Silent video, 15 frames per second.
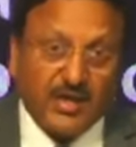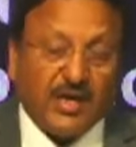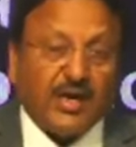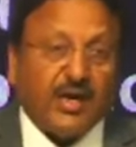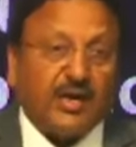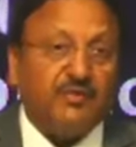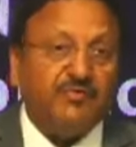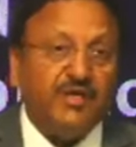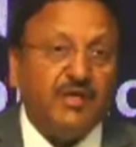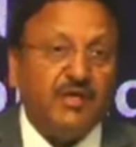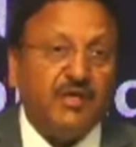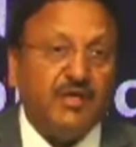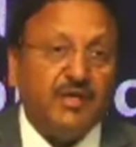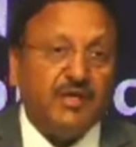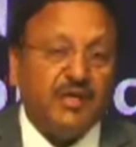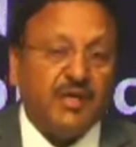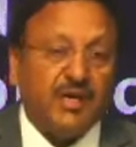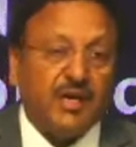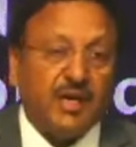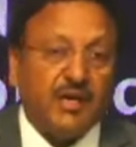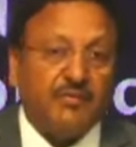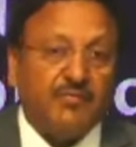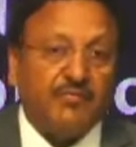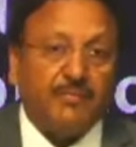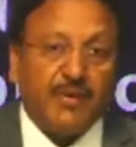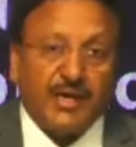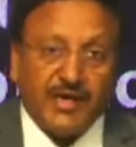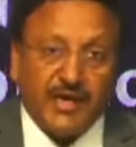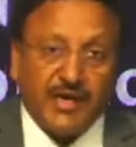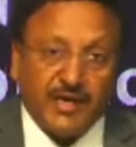And we have
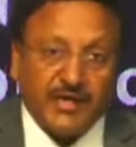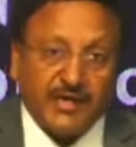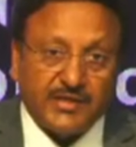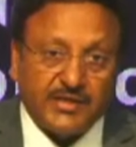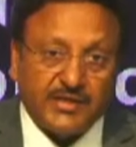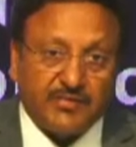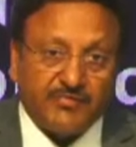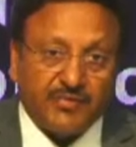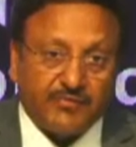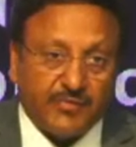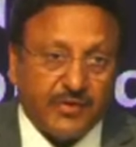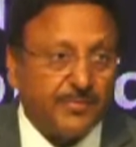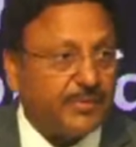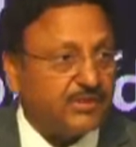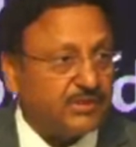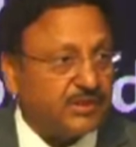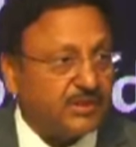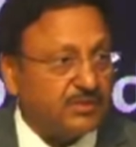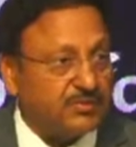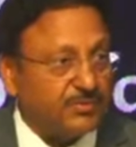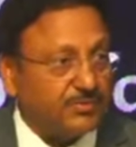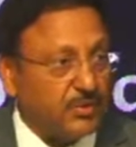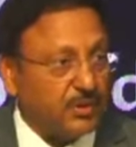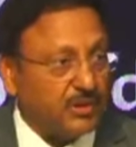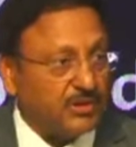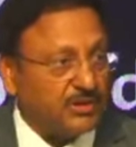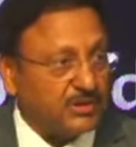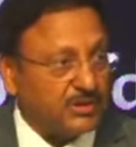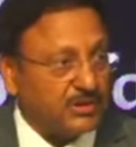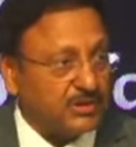mandated that 50% of the polling
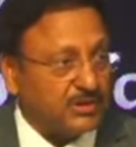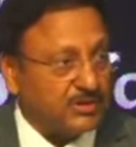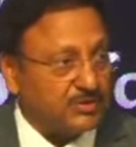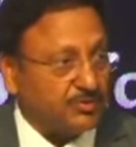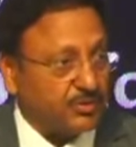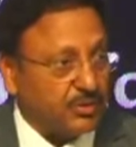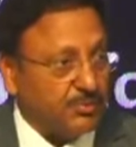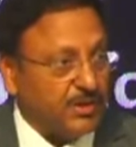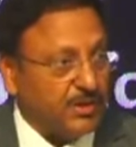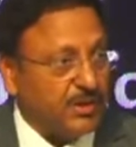stations would be